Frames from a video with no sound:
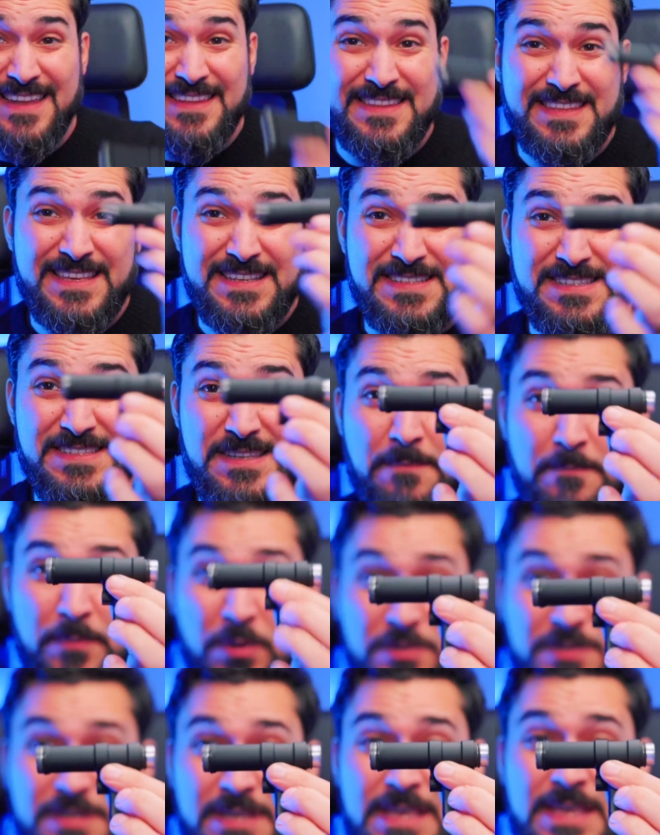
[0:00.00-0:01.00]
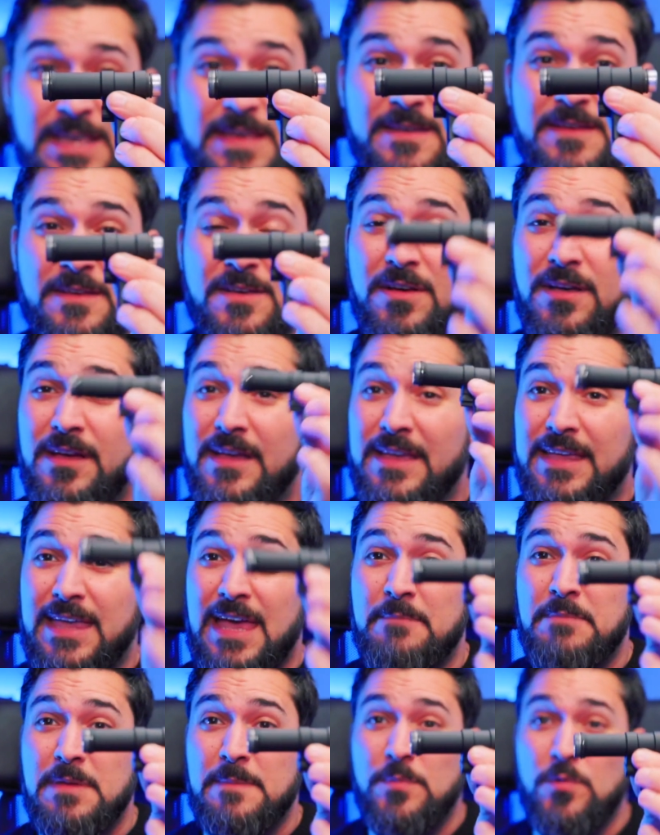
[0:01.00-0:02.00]
This body
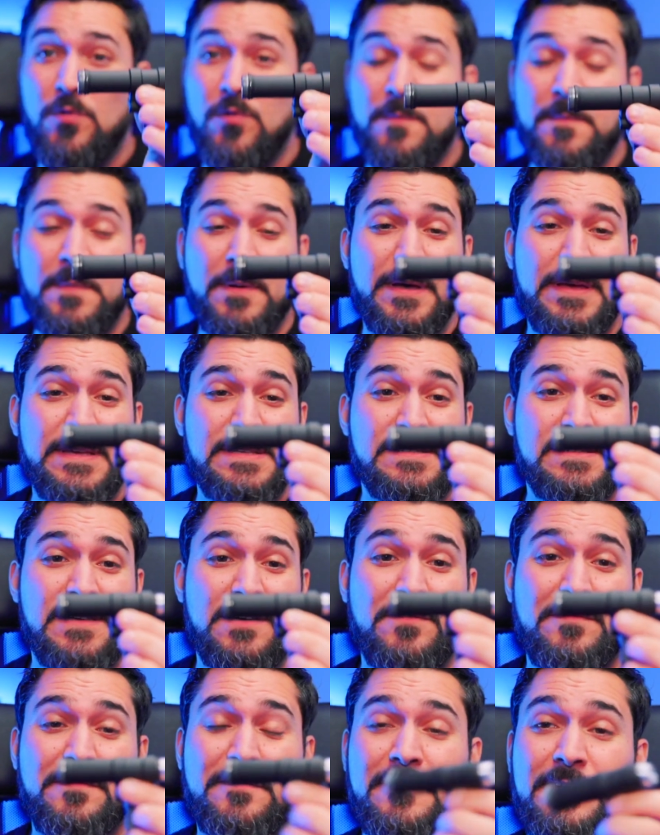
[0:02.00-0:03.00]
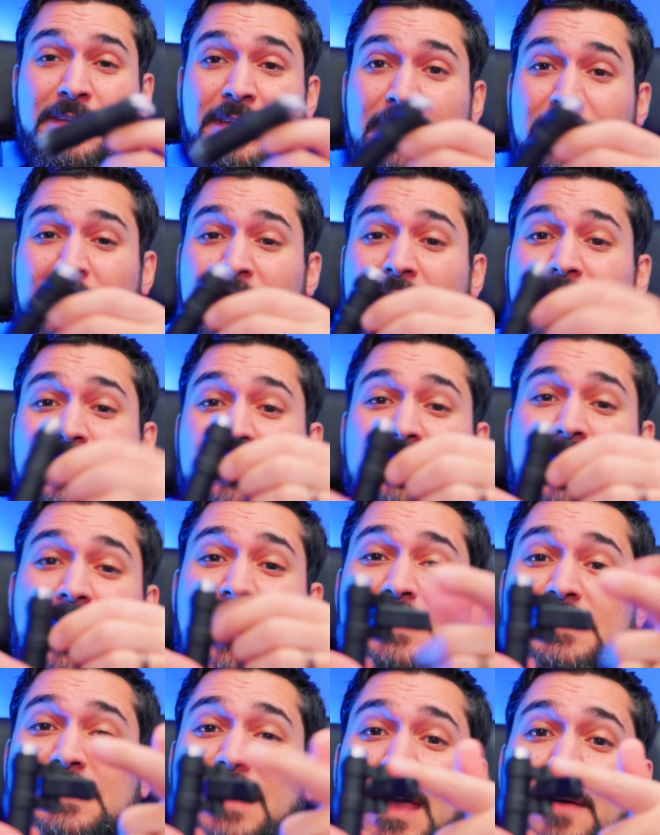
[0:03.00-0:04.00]
can be bought by itself,
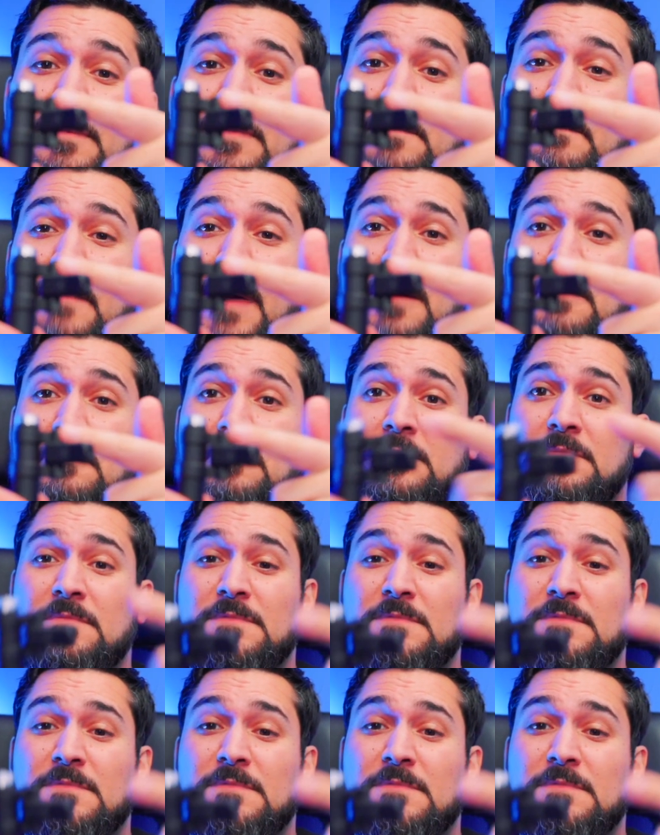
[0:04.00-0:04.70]
as can the mount.